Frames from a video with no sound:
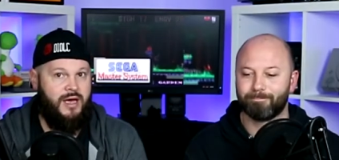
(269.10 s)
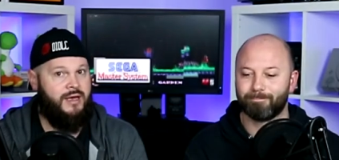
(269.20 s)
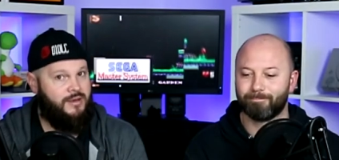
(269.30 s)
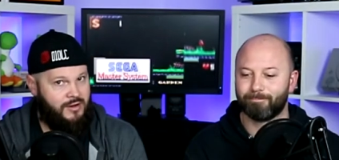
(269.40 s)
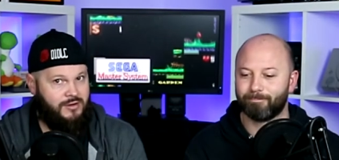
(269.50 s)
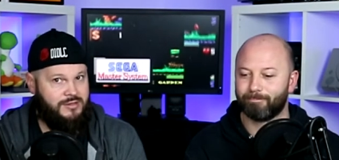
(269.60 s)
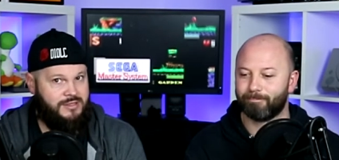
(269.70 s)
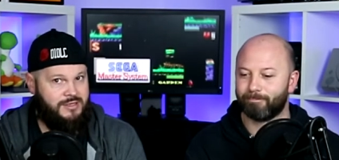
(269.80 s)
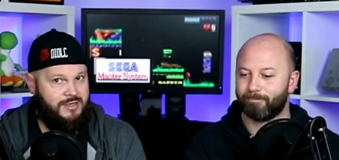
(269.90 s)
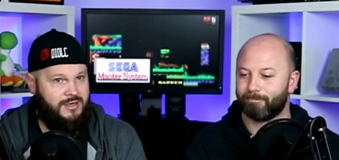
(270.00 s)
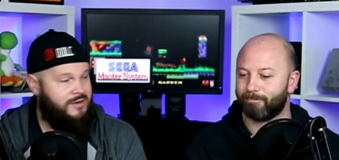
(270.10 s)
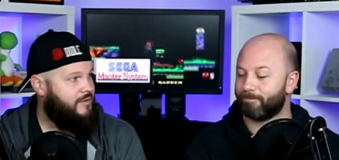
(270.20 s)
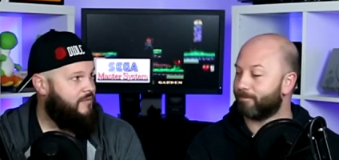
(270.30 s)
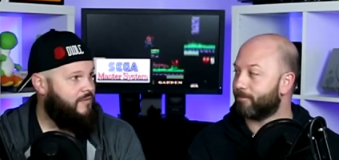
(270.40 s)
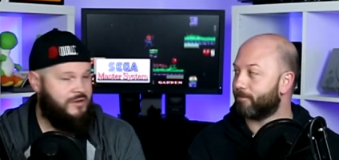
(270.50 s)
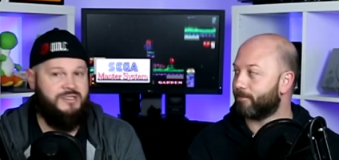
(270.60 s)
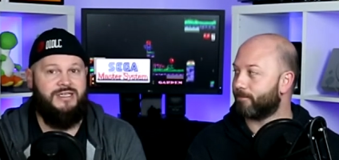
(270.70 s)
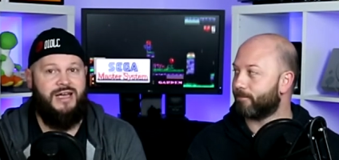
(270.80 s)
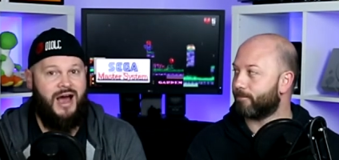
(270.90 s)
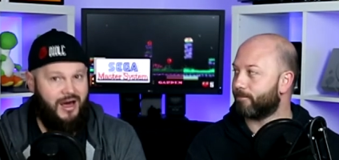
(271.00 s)
Speaker 1: a goat,
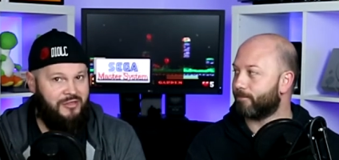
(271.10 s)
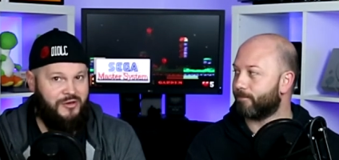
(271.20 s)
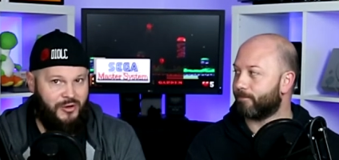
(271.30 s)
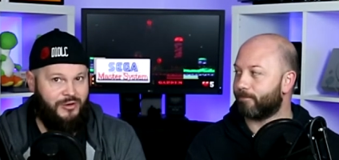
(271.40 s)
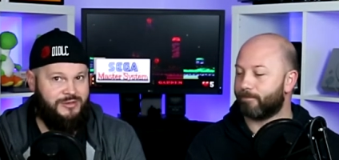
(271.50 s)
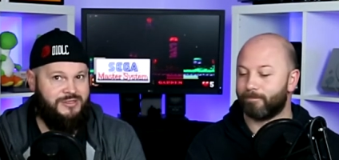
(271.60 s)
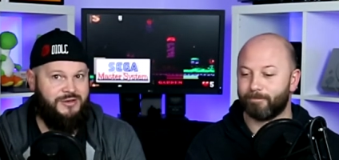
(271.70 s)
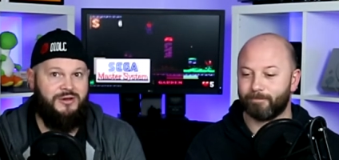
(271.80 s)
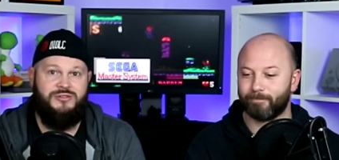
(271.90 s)
versing other goats,